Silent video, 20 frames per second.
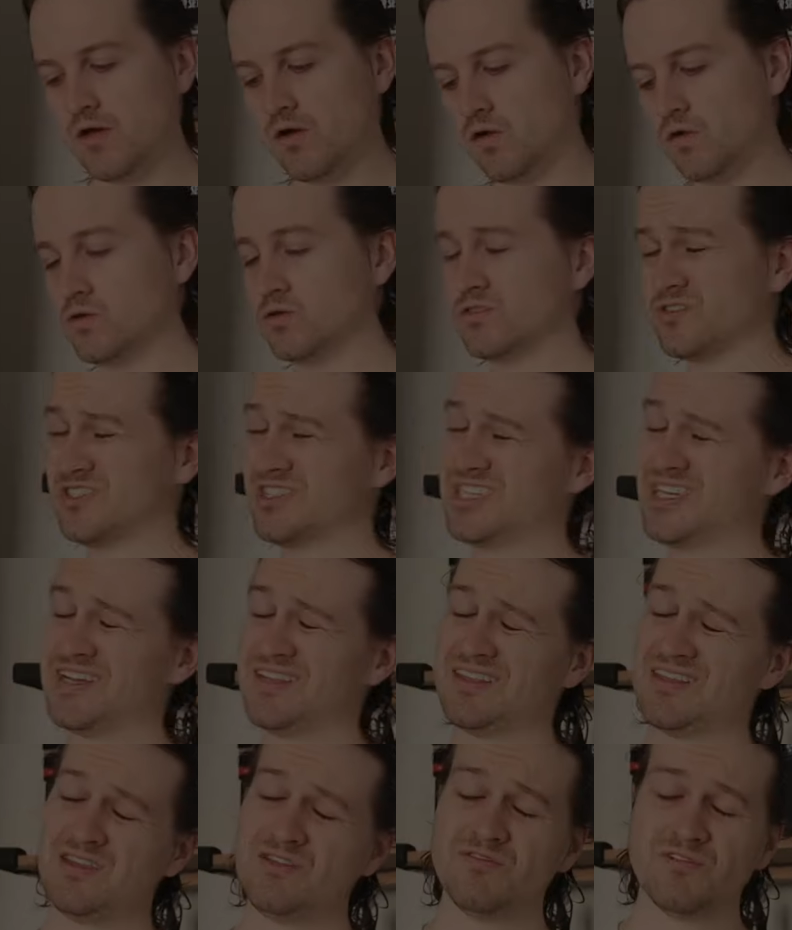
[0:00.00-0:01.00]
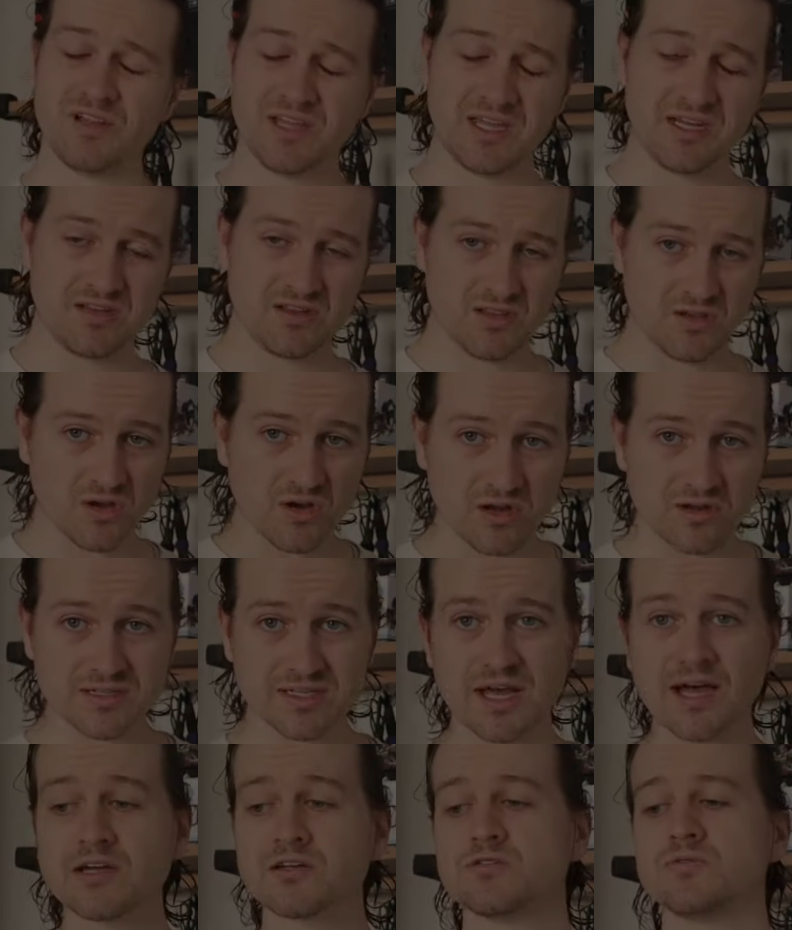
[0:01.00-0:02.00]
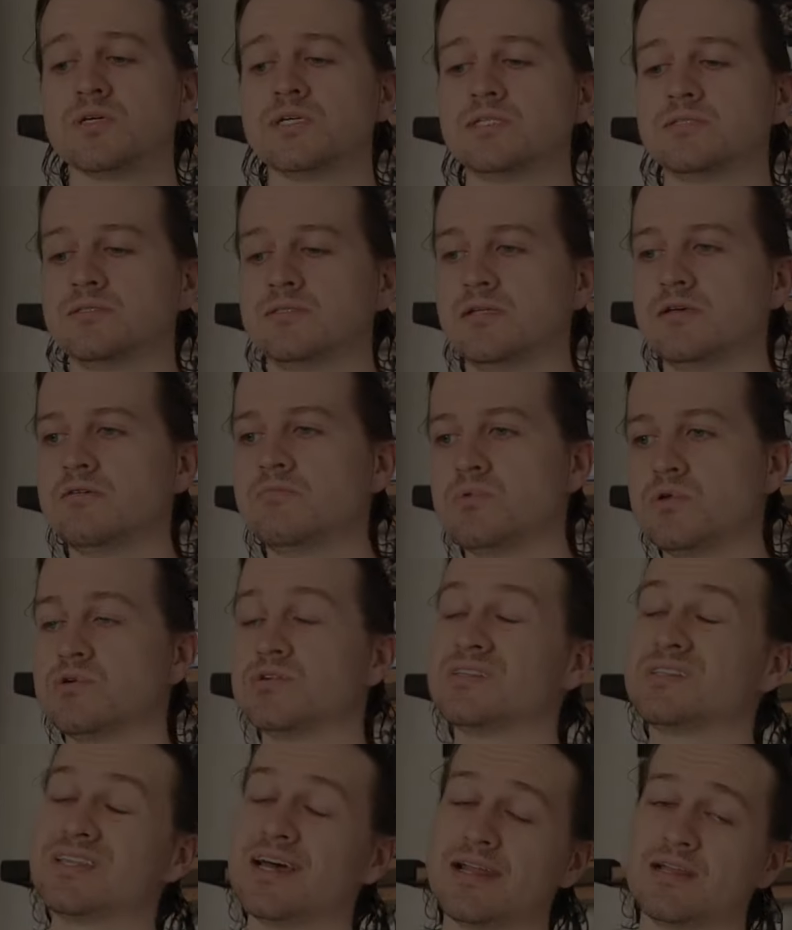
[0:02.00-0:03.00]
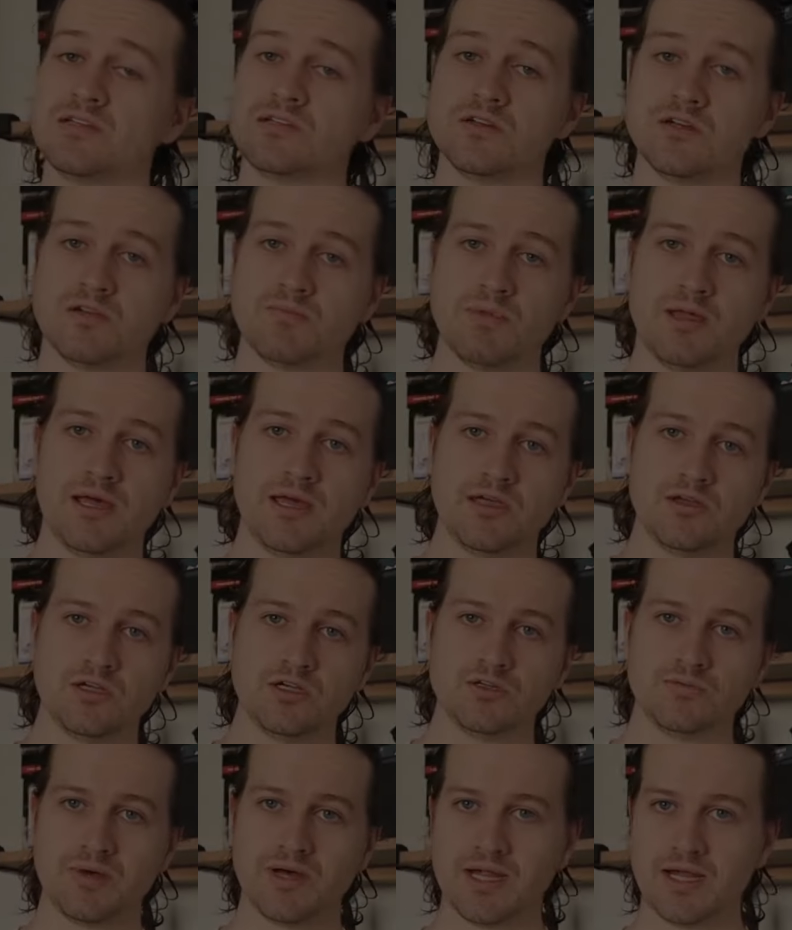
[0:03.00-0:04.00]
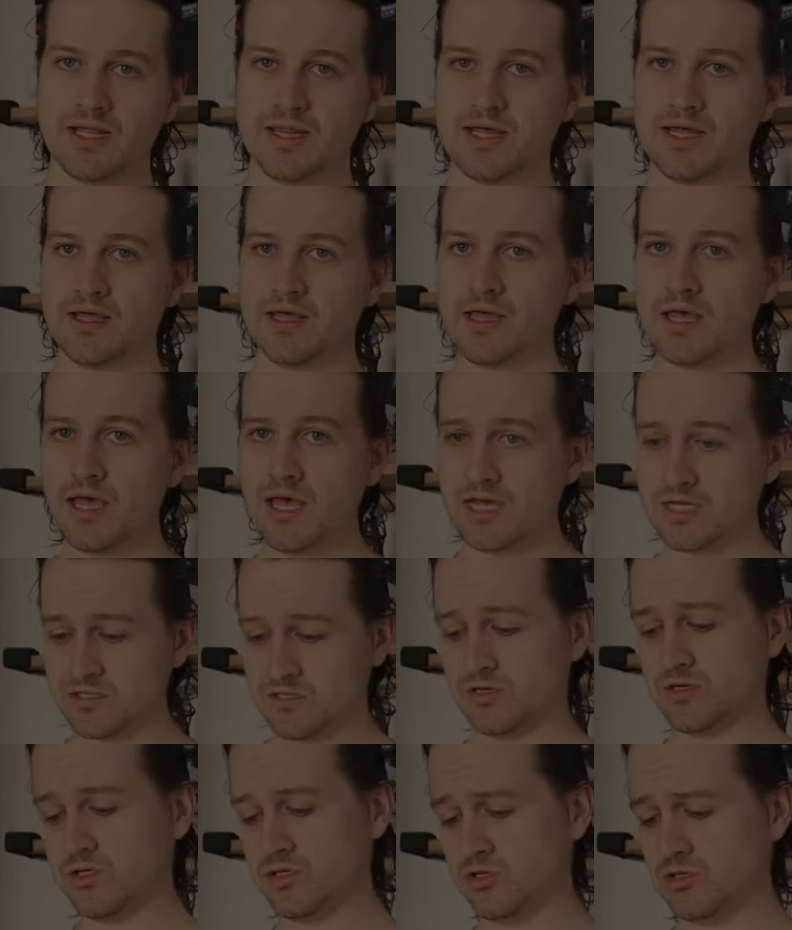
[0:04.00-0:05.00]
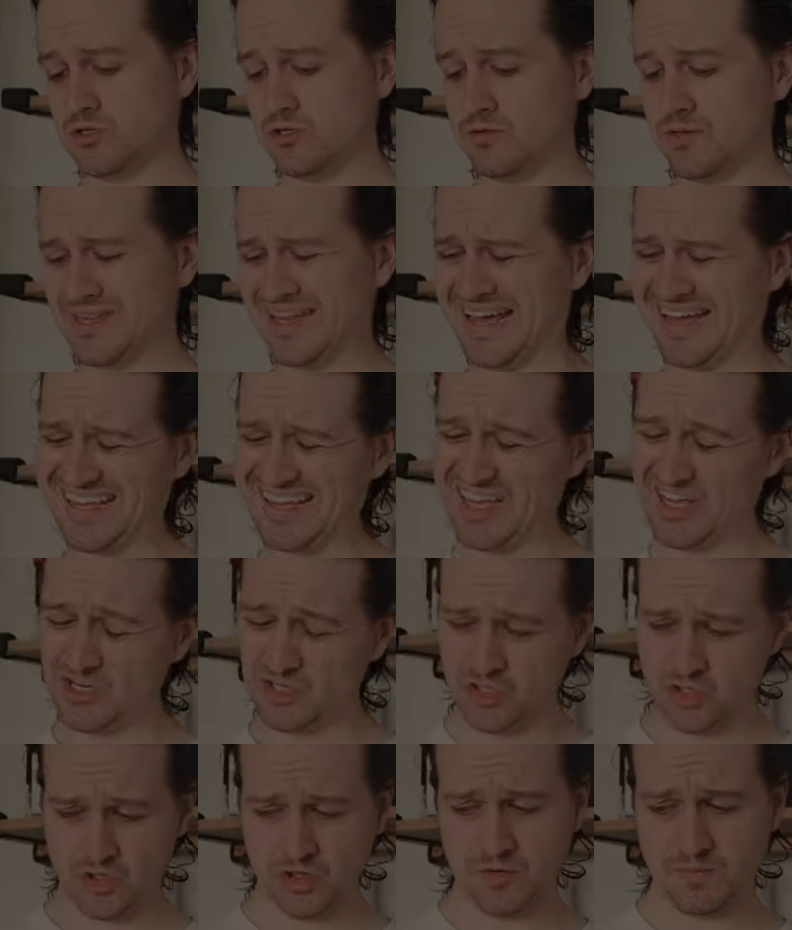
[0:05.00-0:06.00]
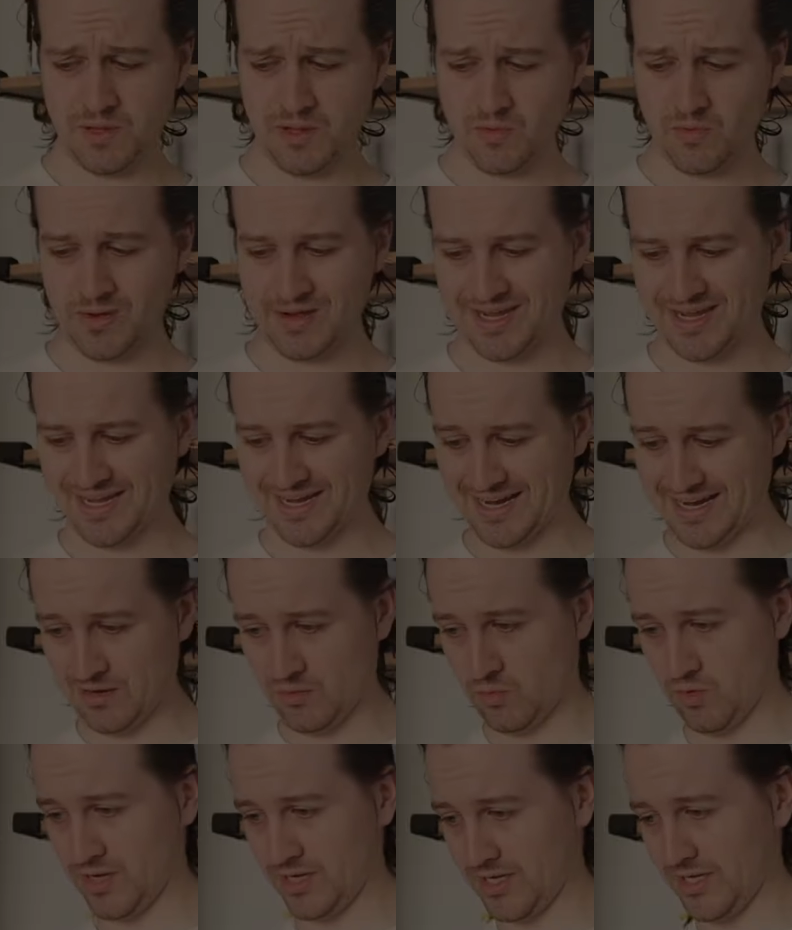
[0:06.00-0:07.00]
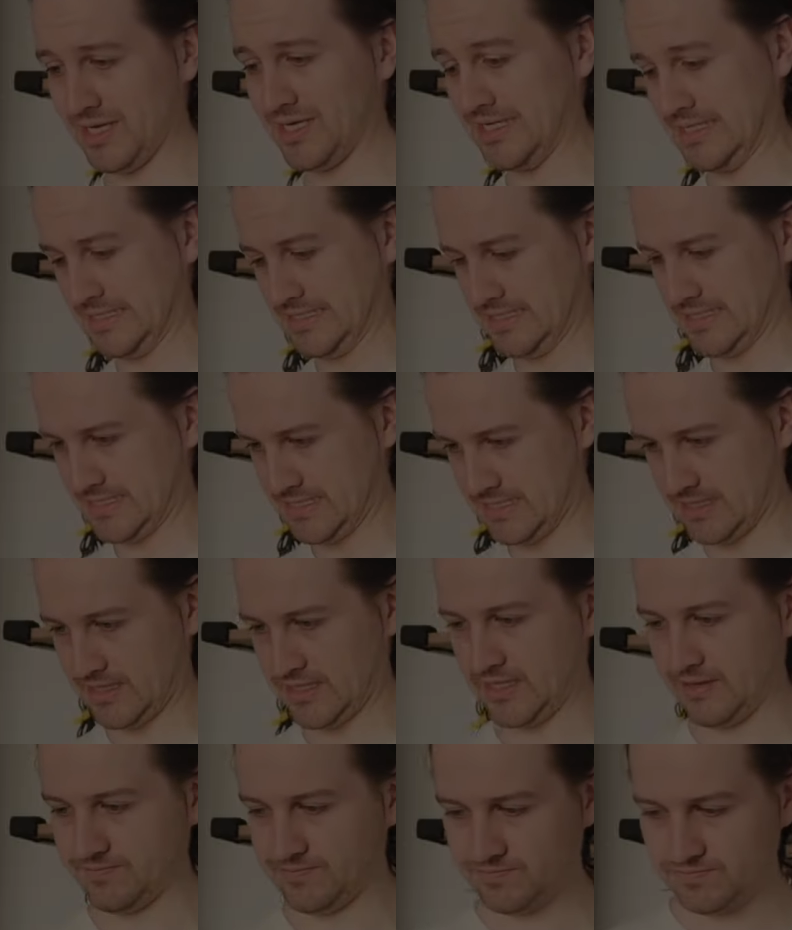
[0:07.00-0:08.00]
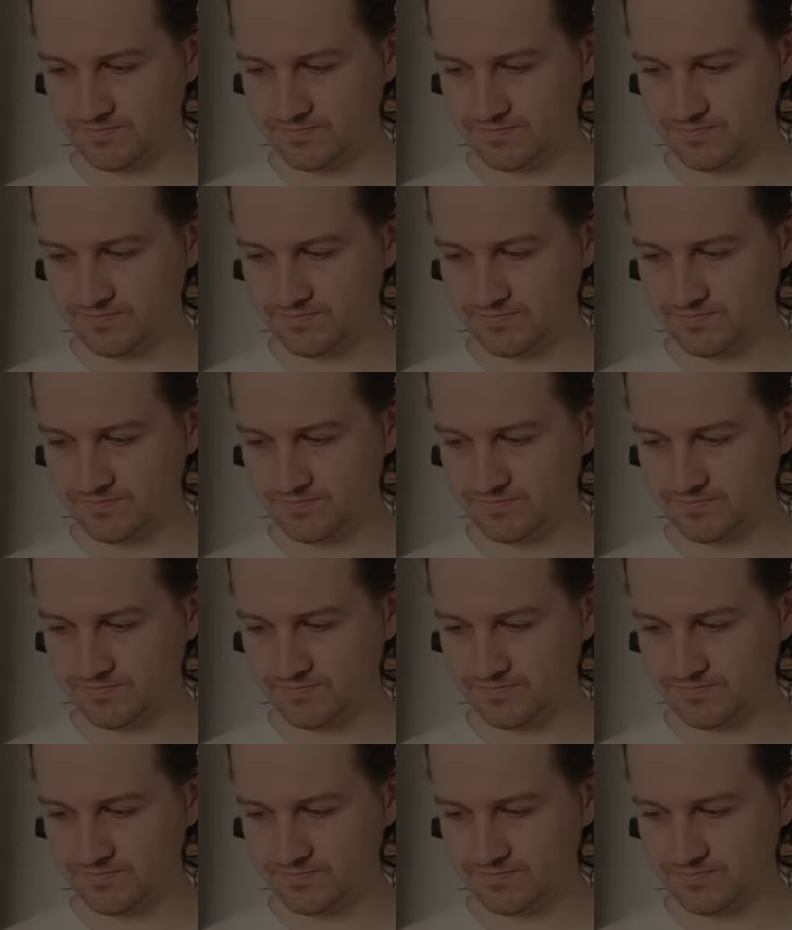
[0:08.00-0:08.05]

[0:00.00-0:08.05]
Also check that you've cleaned the contacts recently, because that is going to play a huge part in that. As long as you're doing that, it should be working and working consistently.